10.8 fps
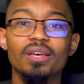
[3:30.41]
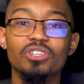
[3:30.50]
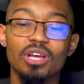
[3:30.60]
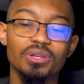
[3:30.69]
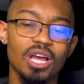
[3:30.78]

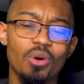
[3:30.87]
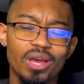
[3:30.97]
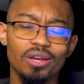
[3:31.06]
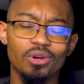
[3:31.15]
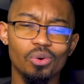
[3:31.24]
So I was like,
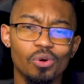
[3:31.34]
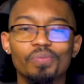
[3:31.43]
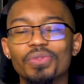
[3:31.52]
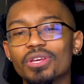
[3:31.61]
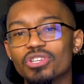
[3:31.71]
okay,
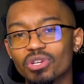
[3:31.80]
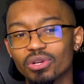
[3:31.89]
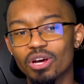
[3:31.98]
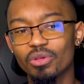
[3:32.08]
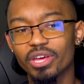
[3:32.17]
cool. So
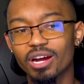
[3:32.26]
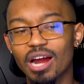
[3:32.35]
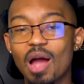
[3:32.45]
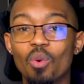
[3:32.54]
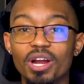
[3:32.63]
go
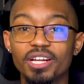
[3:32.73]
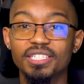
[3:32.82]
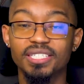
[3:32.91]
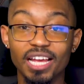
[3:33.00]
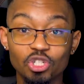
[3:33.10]
there. I want to
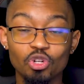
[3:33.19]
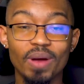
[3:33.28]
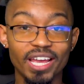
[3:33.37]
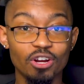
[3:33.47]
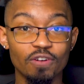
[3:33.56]
schedule
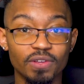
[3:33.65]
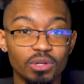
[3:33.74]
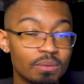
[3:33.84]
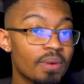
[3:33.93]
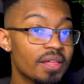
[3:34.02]
my interview.
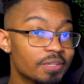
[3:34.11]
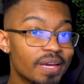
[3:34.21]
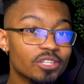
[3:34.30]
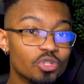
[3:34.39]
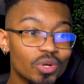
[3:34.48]
Keep in mind this
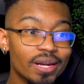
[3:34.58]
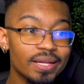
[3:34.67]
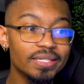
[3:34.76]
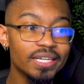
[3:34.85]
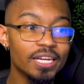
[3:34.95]
back in
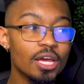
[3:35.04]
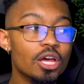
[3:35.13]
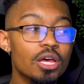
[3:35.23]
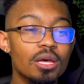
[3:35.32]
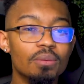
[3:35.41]
2019.
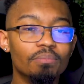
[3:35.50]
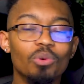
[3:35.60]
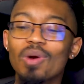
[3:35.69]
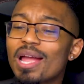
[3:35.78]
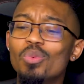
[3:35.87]

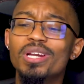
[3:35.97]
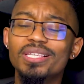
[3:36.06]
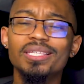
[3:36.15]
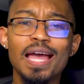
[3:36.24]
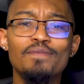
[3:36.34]
But right when
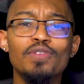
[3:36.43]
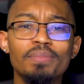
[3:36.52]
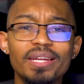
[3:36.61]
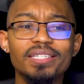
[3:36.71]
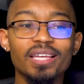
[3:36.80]
it's time for
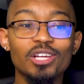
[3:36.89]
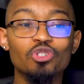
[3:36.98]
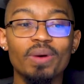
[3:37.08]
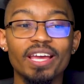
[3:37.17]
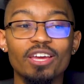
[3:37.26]
me to
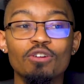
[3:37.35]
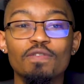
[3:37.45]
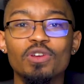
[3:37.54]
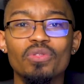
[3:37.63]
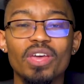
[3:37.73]
schedule my
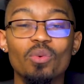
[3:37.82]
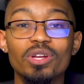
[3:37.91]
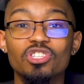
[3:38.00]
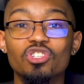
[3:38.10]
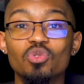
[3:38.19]
interview, they
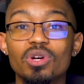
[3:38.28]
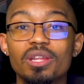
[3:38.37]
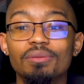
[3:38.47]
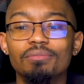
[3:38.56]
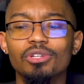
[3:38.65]
went to
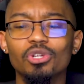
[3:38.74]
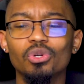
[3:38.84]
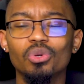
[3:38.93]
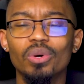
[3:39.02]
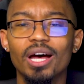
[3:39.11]
a
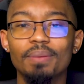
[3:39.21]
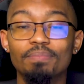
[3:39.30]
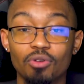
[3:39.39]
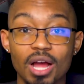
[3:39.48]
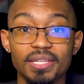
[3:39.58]
new
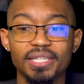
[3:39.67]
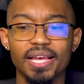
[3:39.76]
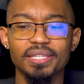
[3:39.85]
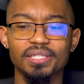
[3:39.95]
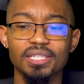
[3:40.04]
process.